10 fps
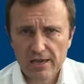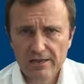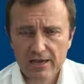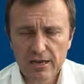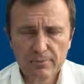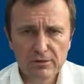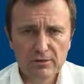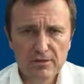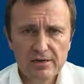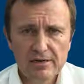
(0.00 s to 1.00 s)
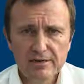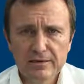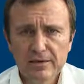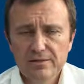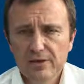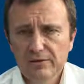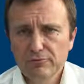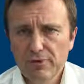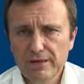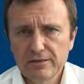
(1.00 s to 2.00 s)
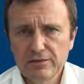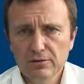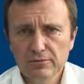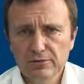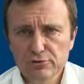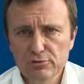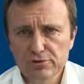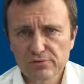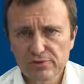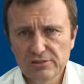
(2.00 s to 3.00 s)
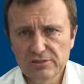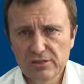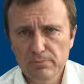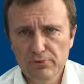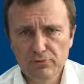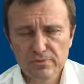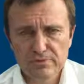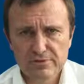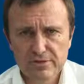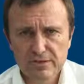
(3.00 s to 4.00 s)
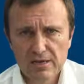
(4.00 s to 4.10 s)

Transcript: enabling that radical resource efficiency improvement